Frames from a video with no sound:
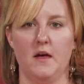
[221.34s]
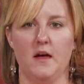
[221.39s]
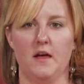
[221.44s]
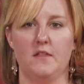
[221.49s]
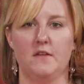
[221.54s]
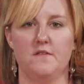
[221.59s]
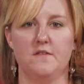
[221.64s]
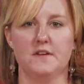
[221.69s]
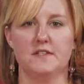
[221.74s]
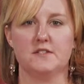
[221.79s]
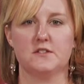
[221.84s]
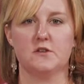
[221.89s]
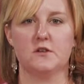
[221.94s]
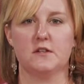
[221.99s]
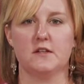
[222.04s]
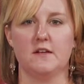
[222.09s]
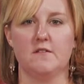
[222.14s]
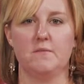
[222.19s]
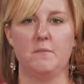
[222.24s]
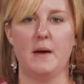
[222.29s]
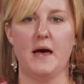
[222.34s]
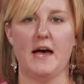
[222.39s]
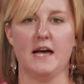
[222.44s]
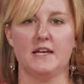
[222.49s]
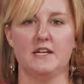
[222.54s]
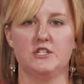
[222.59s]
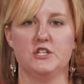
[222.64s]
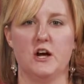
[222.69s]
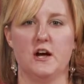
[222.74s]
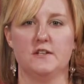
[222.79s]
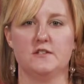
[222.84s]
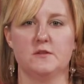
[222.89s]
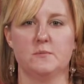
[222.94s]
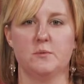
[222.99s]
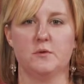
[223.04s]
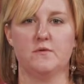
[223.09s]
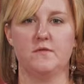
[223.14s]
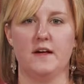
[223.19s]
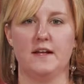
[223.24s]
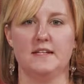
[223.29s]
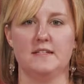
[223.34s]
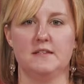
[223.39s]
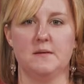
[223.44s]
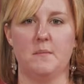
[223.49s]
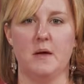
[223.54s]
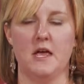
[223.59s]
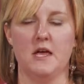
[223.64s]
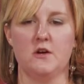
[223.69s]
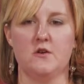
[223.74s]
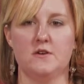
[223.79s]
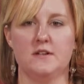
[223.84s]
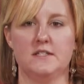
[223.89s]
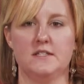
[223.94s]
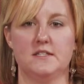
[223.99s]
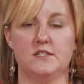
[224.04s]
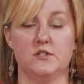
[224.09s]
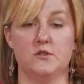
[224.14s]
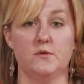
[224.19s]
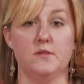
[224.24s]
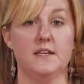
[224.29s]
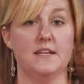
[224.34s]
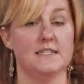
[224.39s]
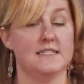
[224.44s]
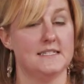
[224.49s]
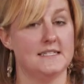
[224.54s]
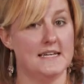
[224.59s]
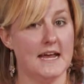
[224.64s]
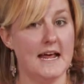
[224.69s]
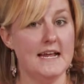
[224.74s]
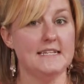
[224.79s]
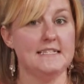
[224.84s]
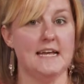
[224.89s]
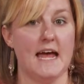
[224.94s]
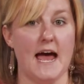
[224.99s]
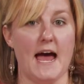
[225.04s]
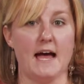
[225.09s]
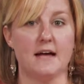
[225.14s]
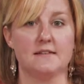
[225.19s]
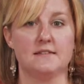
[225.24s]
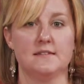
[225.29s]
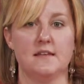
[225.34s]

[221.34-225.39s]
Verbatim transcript: The fiscal cliff package also prevented some increases to the estate tax.